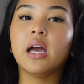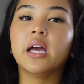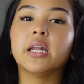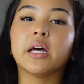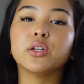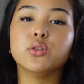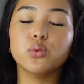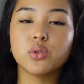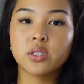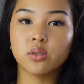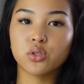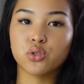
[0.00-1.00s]
And I do
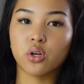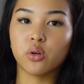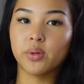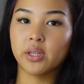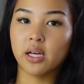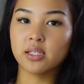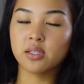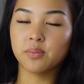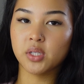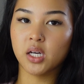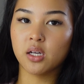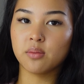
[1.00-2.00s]
still struggle with that
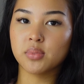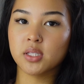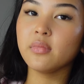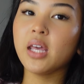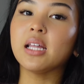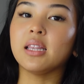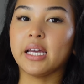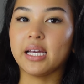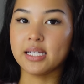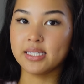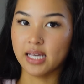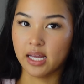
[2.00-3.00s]
sometimes. Like I
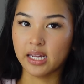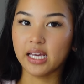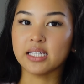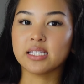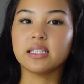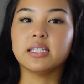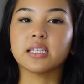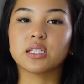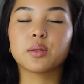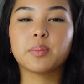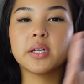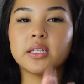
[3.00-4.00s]
said, it's
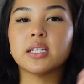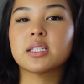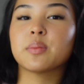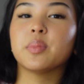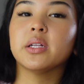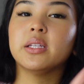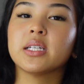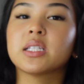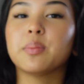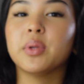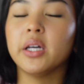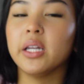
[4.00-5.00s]
discipline, discipline,
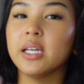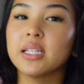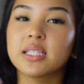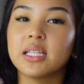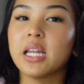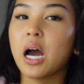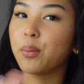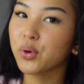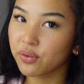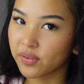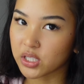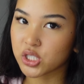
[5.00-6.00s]
discipline. It's not
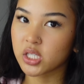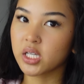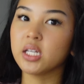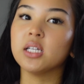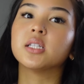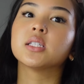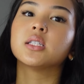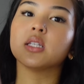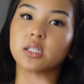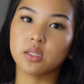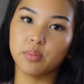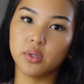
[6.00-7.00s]
motivation, it's
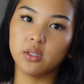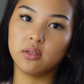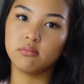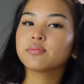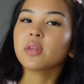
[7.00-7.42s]
discipline.